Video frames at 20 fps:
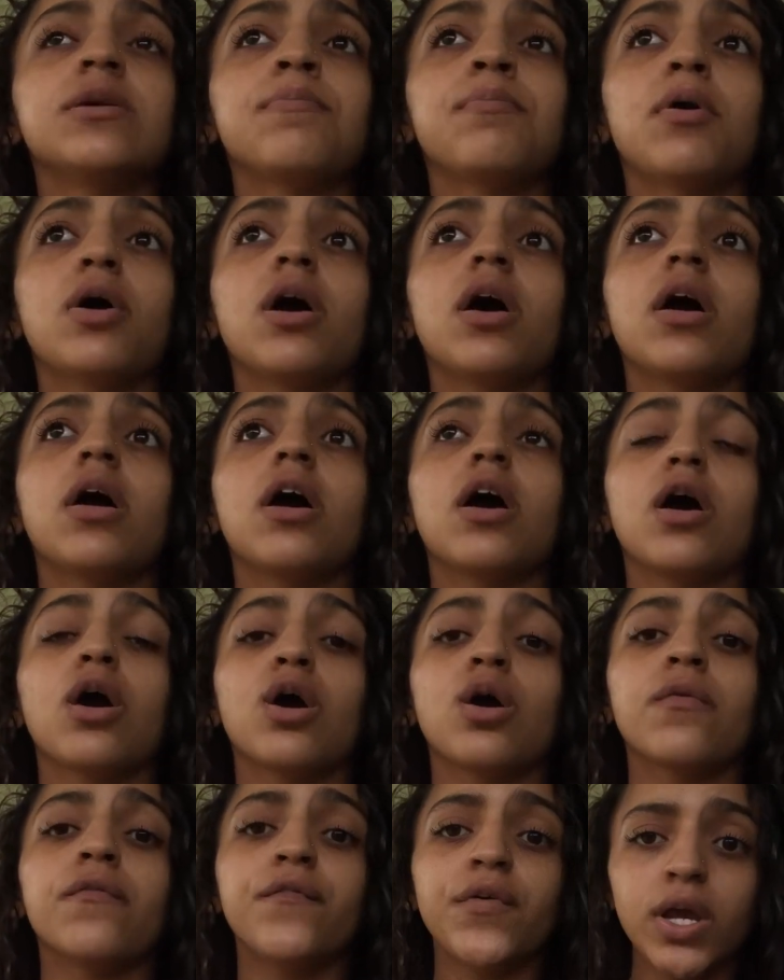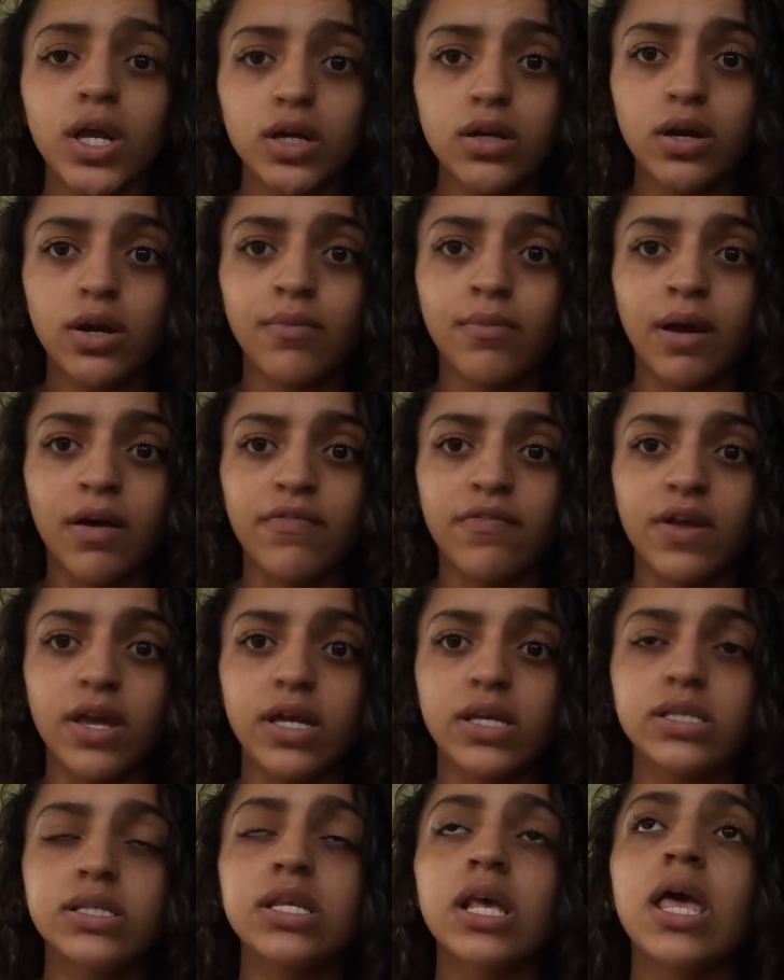put her finger in my
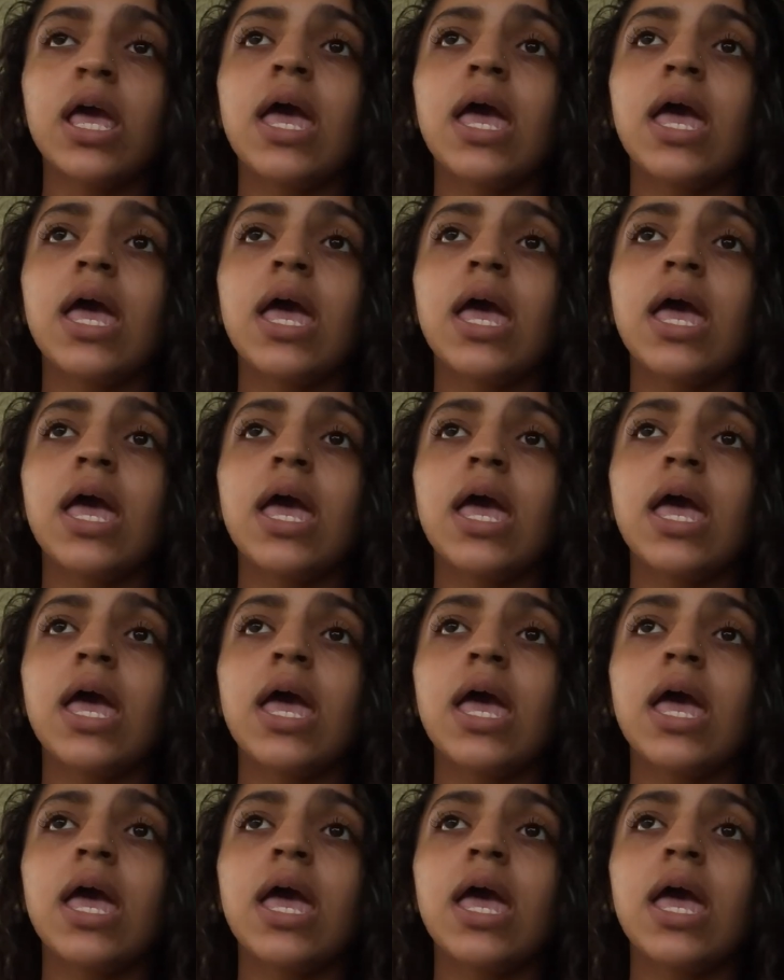face,